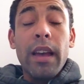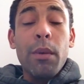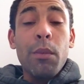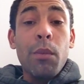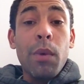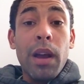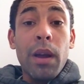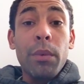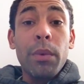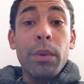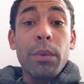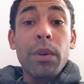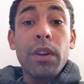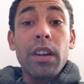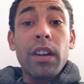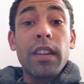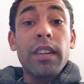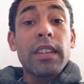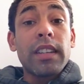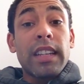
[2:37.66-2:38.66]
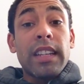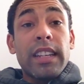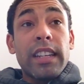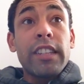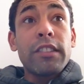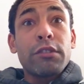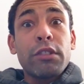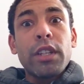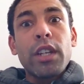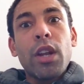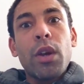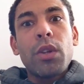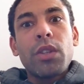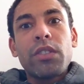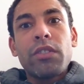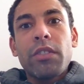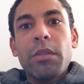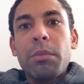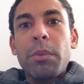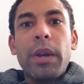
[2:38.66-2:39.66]
where we were, literally loads
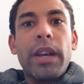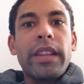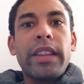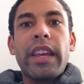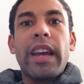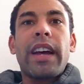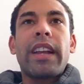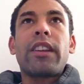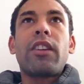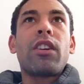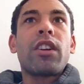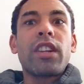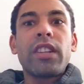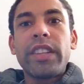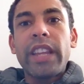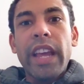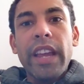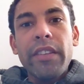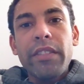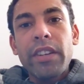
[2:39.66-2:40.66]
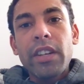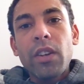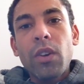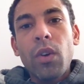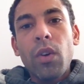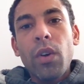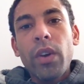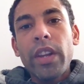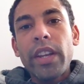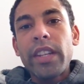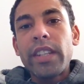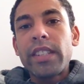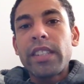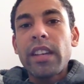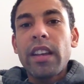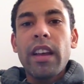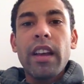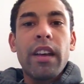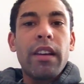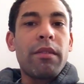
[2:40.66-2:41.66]
of them. They had like a David Lloyd,
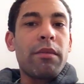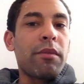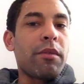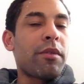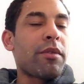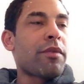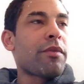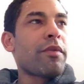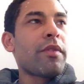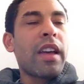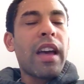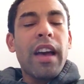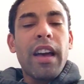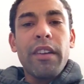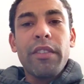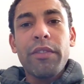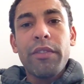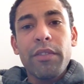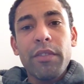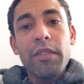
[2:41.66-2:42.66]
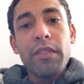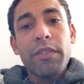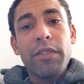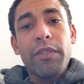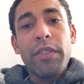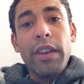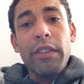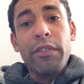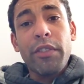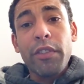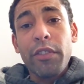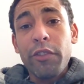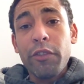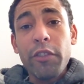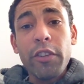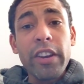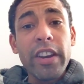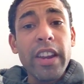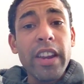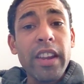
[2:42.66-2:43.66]
Fit for
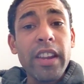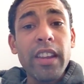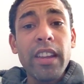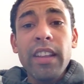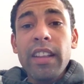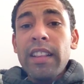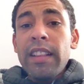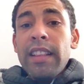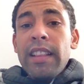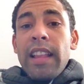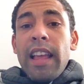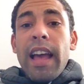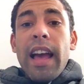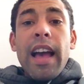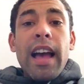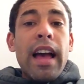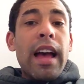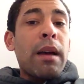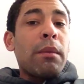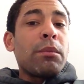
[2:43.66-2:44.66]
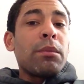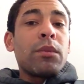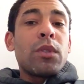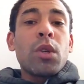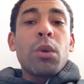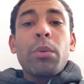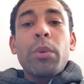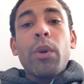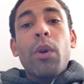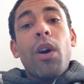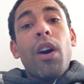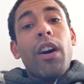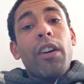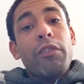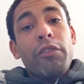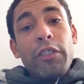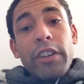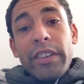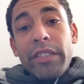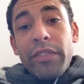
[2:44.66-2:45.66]
Free,
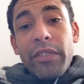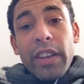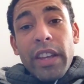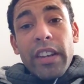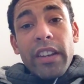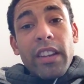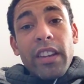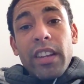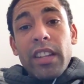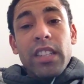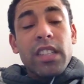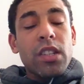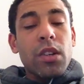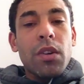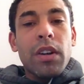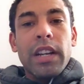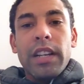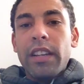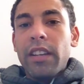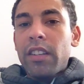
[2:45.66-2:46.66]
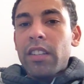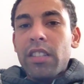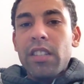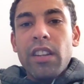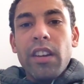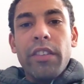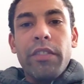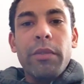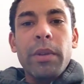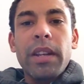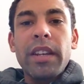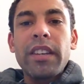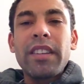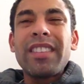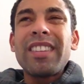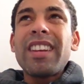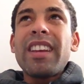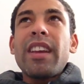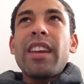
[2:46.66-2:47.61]
WR3 Fitness and all that kind of stuff. And